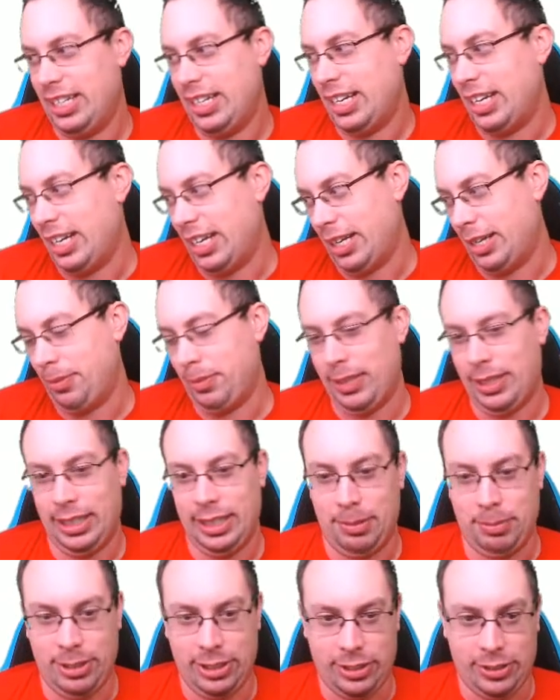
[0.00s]
I'm
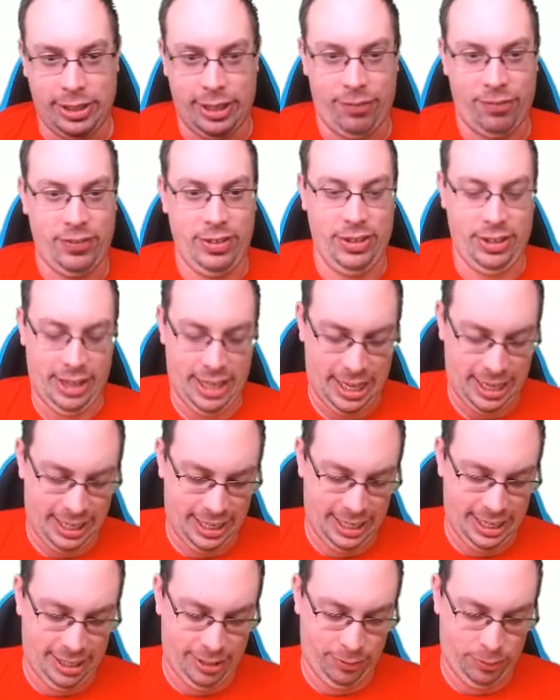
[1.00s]
just going to fill that
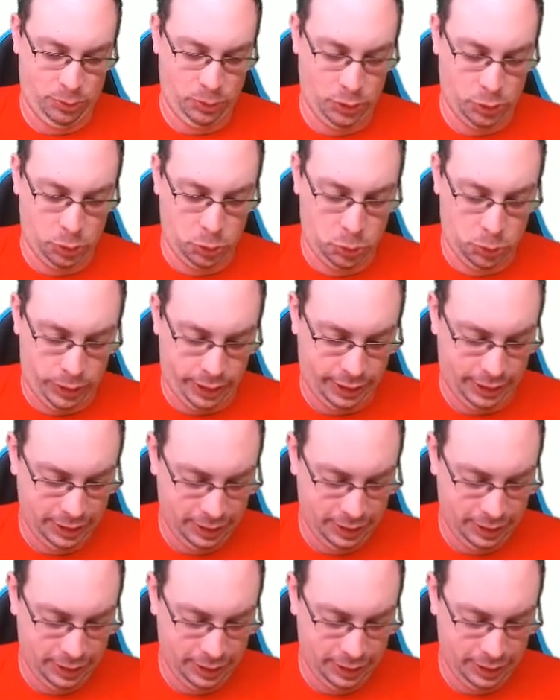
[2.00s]
in real quick.